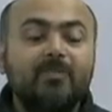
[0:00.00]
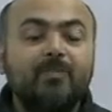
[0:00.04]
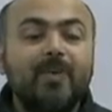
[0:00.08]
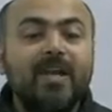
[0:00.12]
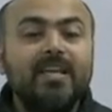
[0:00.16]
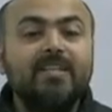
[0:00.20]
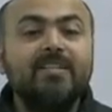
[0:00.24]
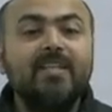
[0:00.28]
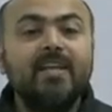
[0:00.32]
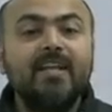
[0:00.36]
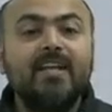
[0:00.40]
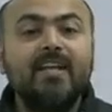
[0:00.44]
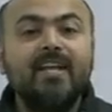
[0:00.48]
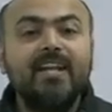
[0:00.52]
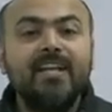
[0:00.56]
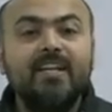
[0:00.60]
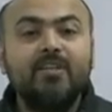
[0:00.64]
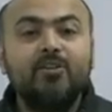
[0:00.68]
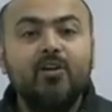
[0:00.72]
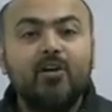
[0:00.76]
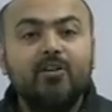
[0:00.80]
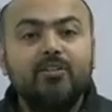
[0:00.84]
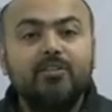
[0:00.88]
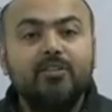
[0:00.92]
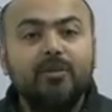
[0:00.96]
basically
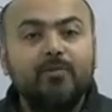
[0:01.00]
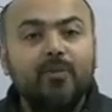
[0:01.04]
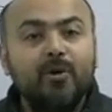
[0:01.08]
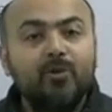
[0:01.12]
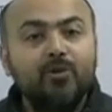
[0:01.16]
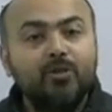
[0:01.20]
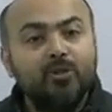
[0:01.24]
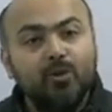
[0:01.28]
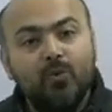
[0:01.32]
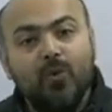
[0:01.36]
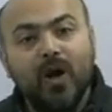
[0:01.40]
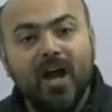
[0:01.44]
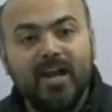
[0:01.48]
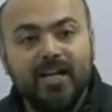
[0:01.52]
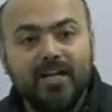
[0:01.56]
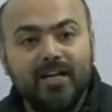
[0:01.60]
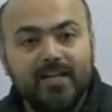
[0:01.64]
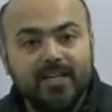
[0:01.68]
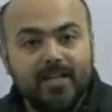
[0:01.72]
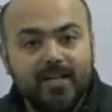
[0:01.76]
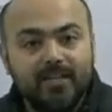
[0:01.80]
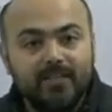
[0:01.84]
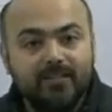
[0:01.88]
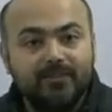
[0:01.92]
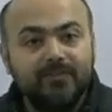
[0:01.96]
talks about two
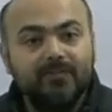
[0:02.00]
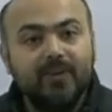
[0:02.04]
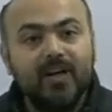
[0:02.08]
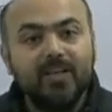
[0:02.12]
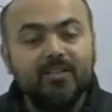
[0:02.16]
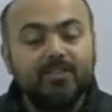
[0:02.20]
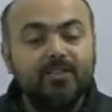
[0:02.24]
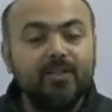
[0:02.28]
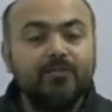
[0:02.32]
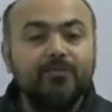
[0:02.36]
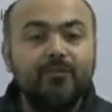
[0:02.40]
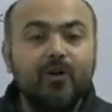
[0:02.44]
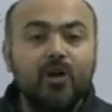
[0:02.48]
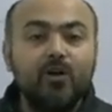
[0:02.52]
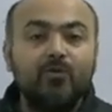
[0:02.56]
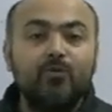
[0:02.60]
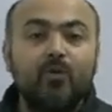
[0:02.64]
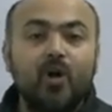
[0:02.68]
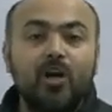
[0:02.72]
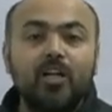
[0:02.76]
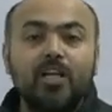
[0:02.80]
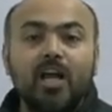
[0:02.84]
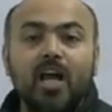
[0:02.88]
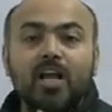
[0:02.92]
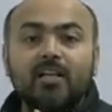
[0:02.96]
ideas. First of all,
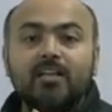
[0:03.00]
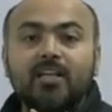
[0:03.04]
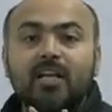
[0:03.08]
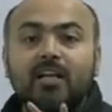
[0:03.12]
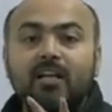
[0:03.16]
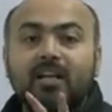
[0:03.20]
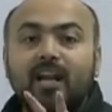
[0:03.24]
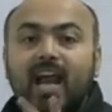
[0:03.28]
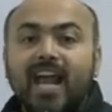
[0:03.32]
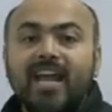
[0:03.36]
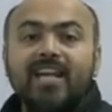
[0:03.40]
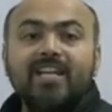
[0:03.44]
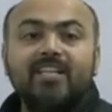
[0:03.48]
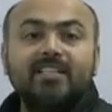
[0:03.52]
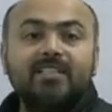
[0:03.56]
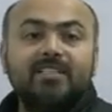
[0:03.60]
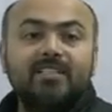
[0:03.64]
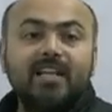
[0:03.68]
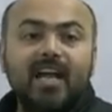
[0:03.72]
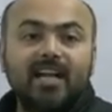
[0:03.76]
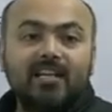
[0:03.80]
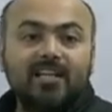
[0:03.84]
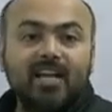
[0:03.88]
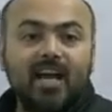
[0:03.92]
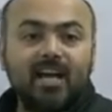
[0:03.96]
what are the rights
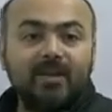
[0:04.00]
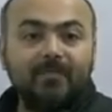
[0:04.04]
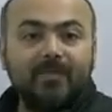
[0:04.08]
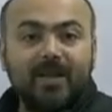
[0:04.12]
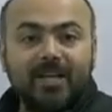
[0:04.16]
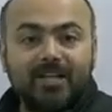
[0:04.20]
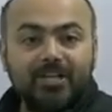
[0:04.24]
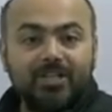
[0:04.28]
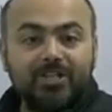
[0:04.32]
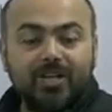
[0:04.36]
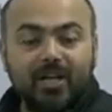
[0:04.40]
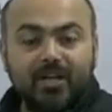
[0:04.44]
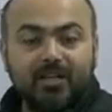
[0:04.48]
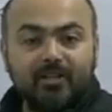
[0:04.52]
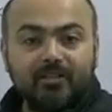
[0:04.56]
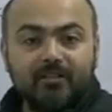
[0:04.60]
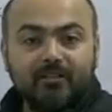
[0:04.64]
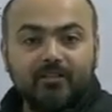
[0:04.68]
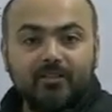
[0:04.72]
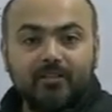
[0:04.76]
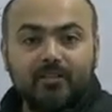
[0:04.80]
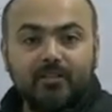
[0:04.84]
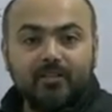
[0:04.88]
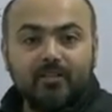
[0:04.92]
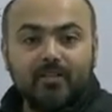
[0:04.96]
that are mentioned?
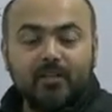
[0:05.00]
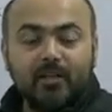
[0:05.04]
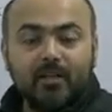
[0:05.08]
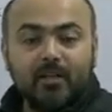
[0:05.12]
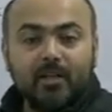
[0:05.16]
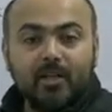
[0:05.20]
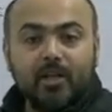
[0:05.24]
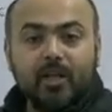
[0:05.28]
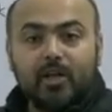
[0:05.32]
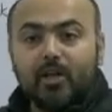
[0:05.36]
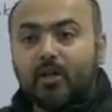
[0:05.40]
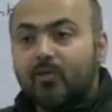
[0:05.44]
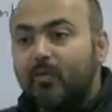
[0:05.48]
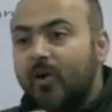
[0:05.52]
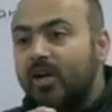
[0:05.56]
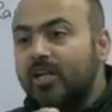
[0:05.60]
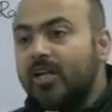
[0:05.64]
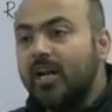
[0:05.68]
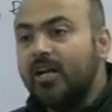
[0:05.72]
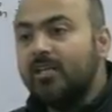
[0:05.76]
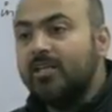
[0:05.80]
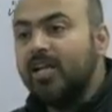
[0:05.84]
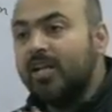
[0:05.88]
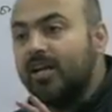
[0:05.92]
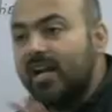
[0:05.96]
Now, what
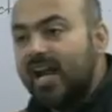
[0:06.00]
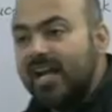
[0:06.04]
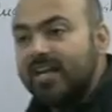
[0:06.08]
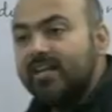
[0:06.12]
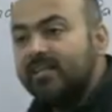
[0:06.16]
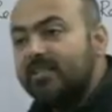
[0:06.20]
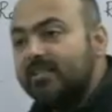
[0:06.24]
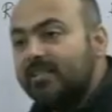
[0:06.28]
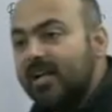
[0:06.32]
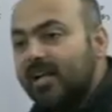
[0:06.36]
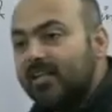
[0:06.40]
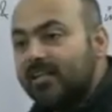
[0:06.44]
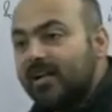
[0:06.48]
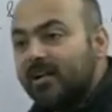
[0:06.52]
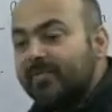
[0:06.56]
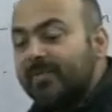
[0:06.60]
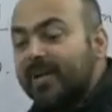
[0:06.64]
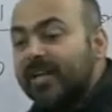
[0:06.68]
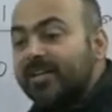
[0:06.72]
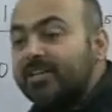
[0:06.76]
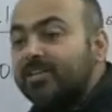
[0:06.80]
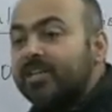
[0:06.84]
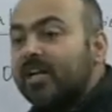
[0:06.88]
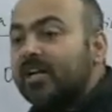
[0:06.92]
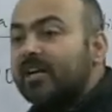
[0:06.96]
are the rights that are
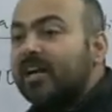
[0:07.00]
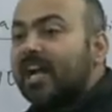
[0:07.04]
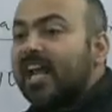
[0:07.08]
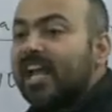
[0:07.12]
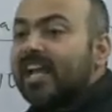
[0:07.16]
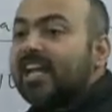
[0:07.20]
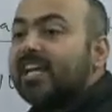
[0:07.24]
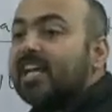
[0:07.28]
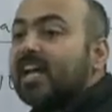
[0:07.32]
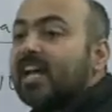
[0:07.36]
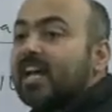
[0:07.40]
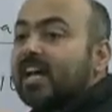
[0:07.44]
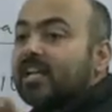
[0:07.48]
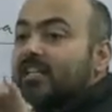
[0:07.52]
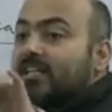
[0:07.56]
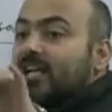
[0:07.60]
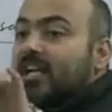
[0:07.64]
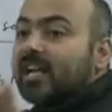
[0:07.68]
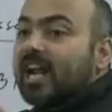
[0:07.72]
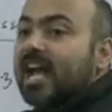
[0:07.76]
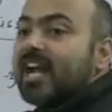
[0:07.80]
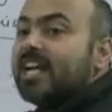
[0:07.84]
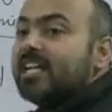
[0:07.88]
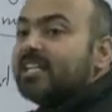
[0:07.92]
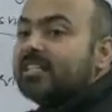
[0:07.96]
mentioned? Like the
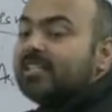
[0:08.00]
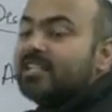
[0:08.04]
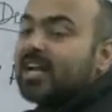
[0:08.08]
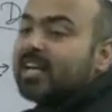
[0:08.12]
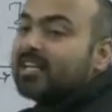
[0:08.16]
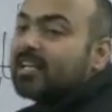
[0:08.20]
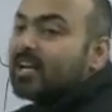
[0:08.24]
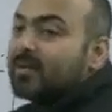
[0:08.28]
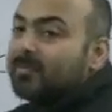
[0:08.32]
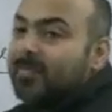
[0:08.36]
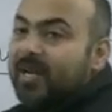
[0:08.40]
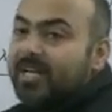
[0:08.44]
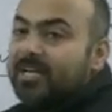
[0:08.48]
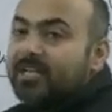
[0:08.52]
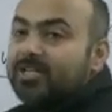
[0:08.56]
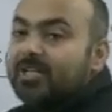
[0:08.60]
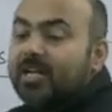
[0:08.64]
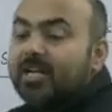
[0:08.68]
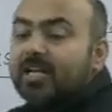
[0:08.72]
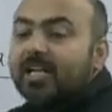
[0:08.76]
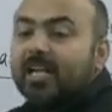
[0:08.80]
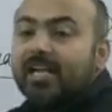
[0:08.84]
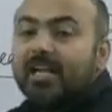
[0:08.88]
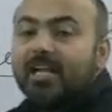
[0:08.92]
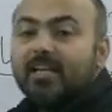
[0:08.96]
rights that are
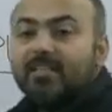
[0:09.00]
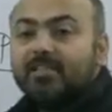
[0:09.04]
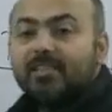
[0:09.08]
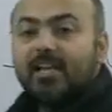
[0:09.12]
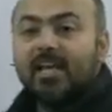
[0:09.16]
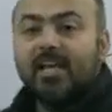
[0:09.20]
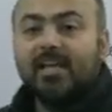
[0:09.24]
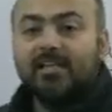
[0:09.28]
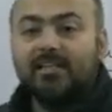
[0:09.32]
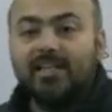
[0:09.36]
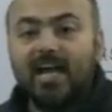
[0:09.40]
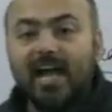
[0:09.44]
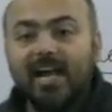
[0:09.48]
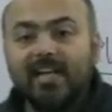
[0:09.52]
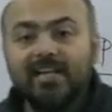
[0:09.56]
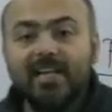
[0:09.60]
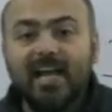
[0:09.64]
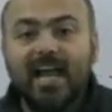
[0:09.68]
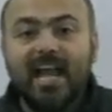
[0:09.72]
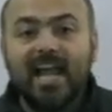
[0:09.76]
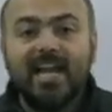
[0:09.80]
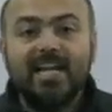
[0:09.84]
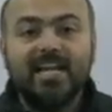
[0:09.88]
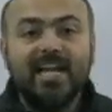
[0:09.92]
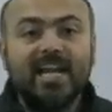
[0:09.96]
mentioned is that
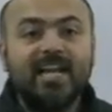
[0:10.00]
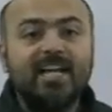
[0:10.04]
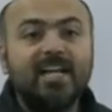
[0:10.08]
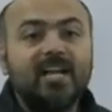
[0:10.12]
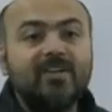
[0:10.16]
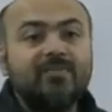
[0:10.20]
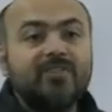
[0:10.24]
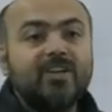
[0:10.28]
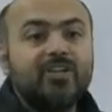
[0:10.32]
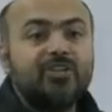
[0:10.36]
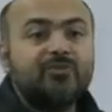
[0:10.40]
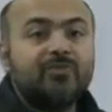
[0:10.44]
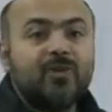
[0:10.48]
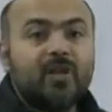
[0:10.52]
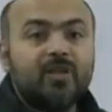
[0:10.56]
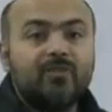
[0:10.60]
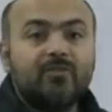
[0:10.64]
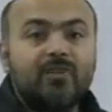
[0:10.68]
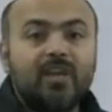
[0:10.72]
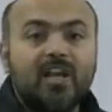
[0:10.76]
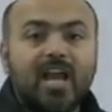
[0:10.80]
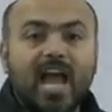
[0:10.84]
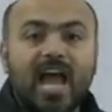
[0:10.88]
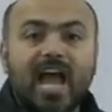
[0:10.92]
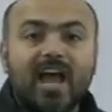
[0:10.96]
an individual
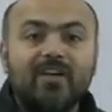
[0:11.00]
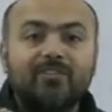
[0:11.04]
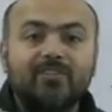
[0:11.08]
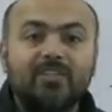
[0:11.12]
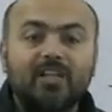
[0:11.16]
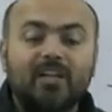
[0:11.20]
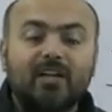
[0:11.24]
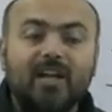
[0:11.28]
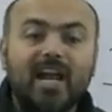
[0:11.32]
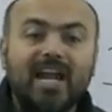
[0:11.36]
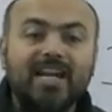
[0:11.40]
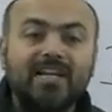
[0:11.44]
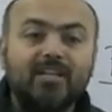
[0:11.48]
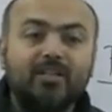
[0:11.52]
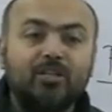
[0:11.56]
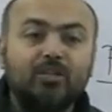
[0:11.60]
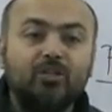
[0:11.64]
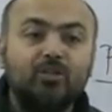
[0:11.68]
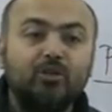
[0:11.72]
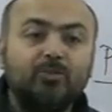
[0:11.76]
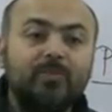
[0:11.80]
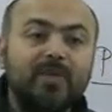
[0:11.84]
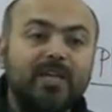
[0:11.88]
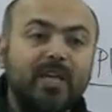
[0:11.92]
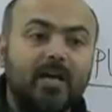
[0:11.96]
will have the right
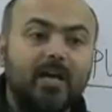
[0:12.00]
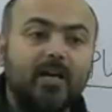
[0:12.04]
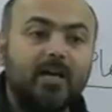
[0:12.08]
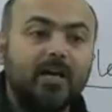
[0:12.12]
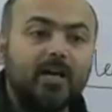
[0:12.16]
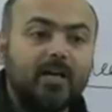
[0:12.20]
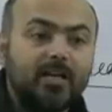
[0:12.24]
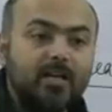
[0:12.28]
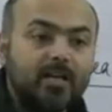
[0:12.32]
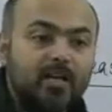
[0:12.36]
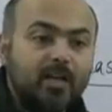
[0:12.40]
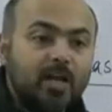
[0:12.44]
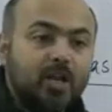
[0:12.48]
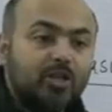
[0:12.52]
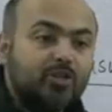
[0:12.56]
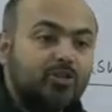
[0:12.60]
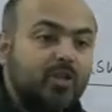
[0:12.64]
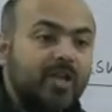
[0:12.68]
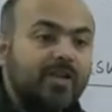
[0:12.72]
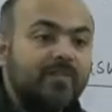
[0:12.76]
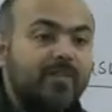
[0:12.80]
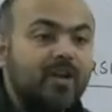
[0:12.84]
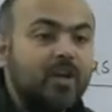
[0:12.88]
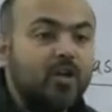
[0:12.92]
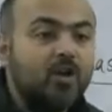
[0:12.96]
to be heard.
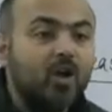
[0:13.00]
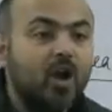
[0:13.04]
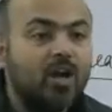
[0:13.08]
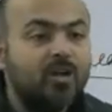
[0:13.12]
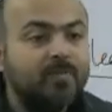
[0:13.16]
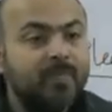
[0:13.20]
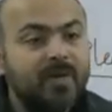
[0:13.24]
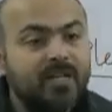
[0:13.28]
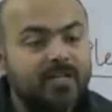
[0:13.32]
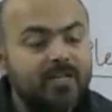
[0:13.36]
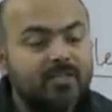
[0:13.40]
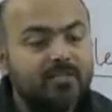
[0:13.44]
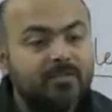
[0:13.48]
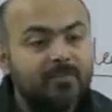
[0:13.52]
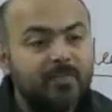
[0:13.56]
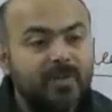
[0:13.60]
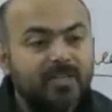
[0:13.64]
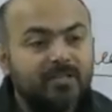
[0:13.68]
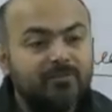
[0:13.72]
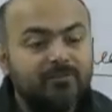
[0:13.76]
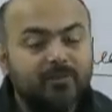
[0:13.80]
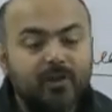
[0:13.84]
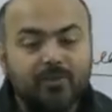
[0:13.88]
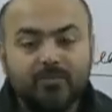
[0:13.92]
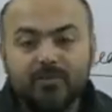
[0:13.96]
So, he will not be
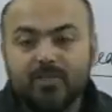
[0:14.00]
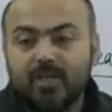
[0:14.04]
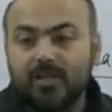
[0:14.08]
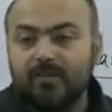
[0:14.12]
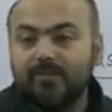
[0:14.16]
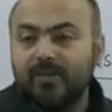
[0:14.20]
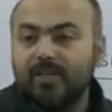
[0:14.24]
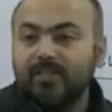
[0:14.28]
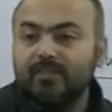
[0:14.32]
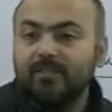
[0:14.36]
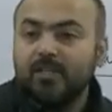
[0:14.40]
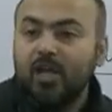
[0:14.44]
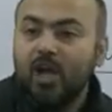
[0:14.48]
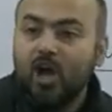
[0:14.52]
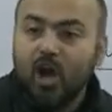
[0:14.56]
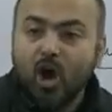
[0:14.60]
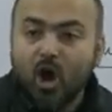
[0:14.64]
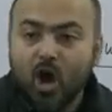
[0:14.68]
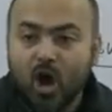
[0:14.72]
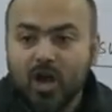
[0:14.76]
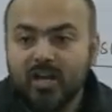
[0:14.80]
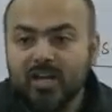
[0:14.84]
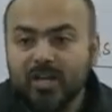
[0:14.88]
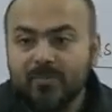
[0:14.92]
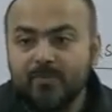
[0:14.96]
dismissed from service
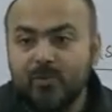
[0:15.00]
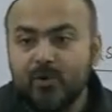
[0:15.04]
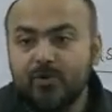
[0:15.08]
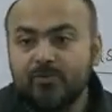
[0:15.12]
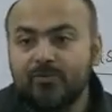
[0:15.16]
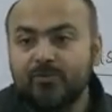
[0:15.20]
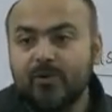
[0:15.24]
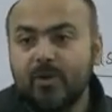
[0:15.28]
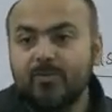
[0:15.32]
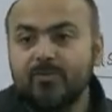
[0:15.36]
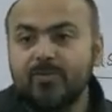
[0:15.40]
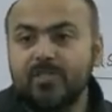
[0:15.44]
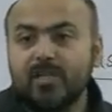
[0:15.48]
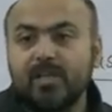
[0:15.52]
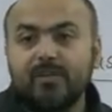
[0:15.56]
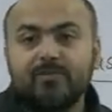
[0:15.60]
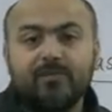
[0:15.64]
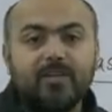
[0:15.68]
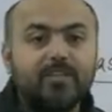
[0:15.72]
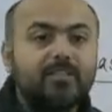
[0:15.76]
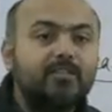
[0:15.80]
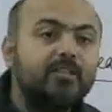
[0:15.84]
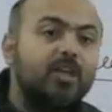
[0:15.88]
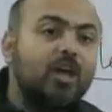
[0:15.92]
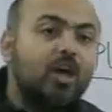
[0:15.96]
or removed from
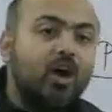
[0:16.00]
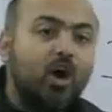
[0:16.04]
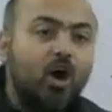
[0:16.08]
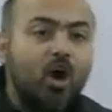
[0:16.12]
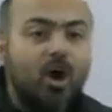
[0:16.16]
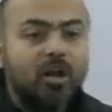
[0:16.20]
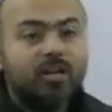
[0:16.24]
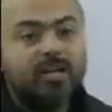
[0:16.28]
service or